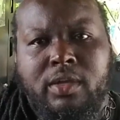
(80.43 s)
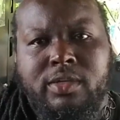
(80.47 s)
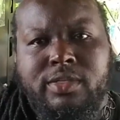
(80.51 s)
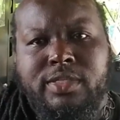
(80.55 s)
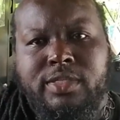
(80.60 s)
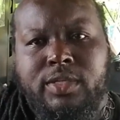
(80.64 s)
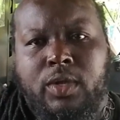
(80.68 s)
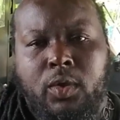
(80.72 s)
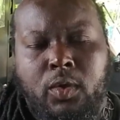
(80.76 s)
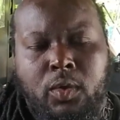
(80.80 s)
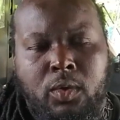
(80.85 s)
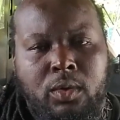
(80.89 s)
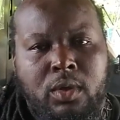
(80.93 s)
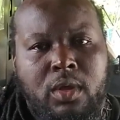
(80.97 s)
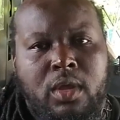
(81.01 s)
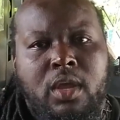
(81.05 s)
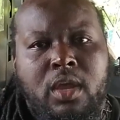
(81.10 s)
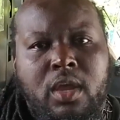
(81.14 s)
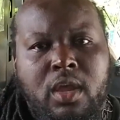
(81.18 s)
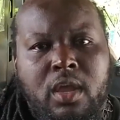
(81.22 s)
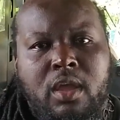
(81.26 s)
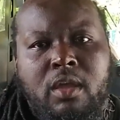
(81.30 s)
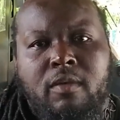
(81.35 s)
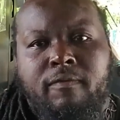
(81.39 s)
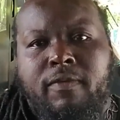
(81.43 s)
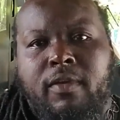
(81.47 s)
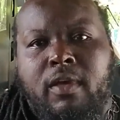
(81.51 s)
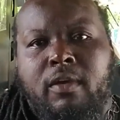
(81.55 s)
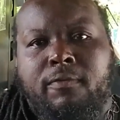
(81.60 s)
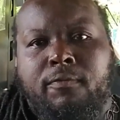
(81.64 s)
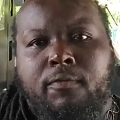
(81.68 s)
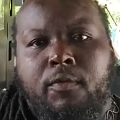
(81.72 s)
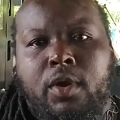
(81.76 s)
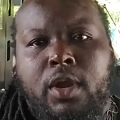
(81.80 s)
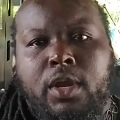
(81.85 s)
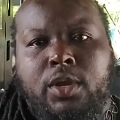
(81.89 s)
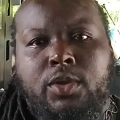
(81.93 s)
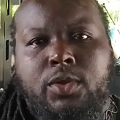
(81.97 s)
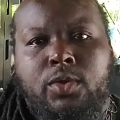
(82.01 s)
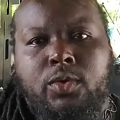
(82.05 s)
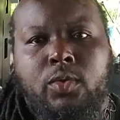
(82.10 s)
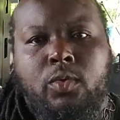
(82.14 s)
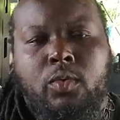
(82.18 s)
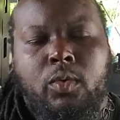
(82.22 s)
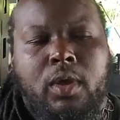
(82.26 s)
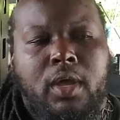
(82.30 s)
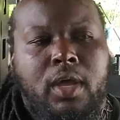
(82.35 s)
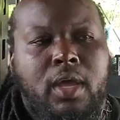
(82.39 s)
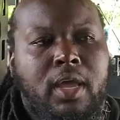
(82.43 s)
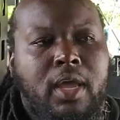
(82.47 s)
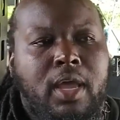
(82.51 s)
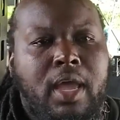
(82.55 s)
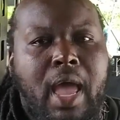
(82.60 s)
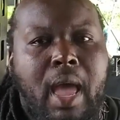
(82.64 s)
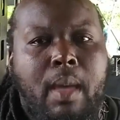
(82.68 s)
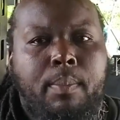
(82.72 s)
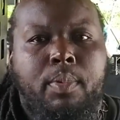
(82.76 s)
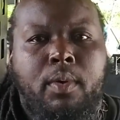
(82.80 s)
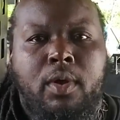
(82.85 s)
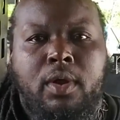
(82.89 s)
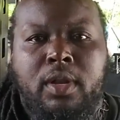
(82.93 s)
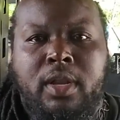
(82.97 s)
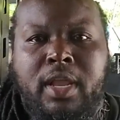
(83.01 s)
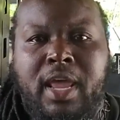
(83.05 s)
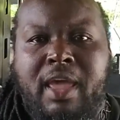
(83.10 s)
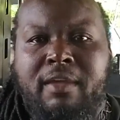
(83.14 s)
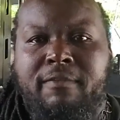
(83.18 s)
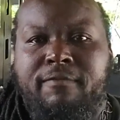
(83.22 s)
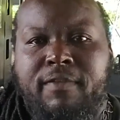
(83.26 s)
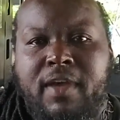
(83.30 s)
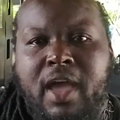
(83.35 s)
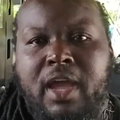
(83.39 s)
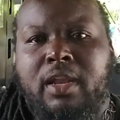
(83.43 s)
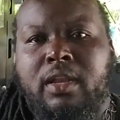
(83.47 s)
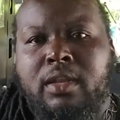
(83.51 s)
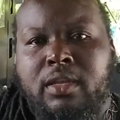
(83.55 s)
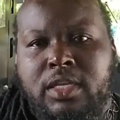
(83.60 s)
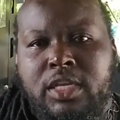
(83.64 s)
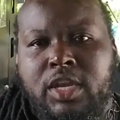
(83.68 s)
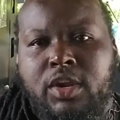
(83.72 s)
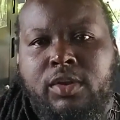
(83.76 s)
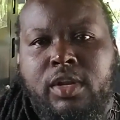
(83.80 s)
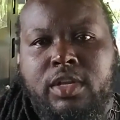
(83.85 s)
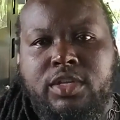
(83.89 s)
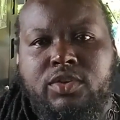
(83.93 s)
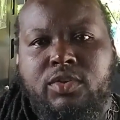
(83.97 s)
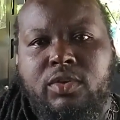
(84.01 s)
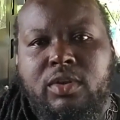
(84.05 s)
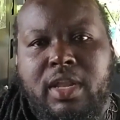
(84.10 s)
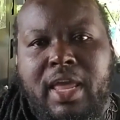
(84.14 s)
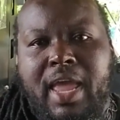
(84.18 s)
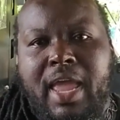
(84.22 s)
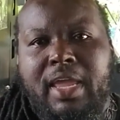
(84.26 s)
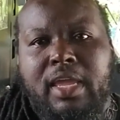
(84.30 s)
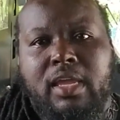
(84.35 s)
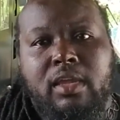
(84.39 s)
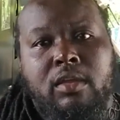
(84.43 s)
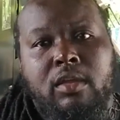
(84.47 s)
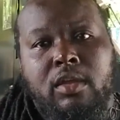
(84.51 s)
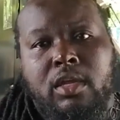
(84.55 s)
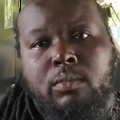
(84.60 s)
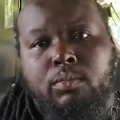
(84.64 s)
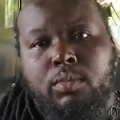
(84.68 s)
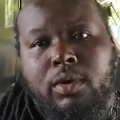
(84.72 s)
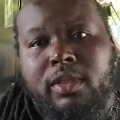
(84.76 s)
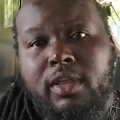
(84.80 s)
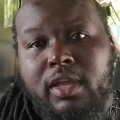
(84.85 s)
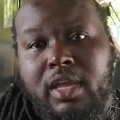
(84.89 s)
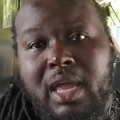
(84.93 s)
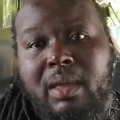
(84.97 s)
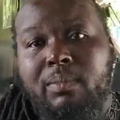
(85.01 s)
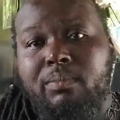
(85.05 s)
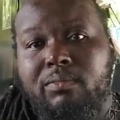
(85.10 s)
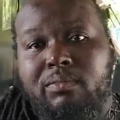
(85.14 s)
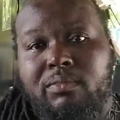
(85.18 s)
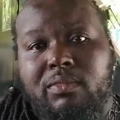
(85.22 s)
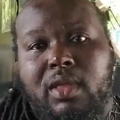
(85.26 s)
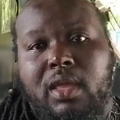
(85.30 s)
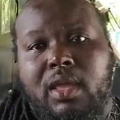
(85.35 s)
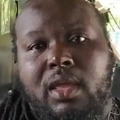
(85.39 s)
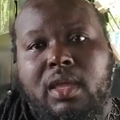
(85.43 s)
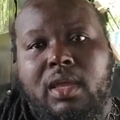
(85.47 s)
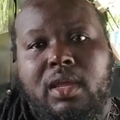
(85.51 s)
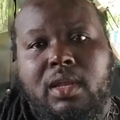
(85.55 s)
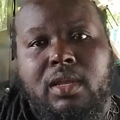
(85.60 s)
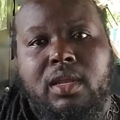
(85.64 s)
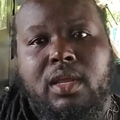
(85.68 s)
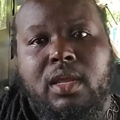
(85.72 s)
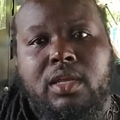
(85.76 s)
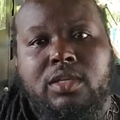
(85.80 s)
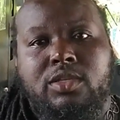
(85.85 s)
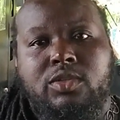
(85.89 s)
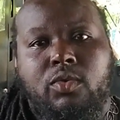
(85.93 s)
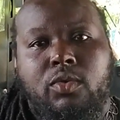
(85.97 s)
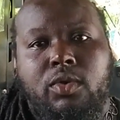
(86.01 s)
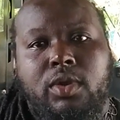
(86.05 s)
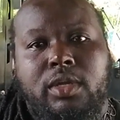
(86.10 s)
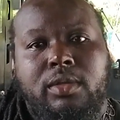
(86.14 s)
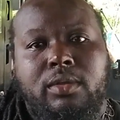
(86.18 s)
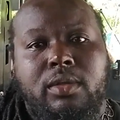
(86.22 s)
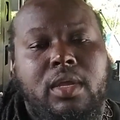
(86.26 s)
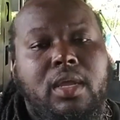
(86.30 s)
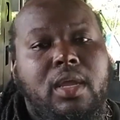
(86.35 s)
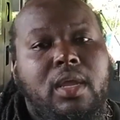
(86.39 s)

So feel free to hop on that, find a tier that you like, and hook a brother up and join.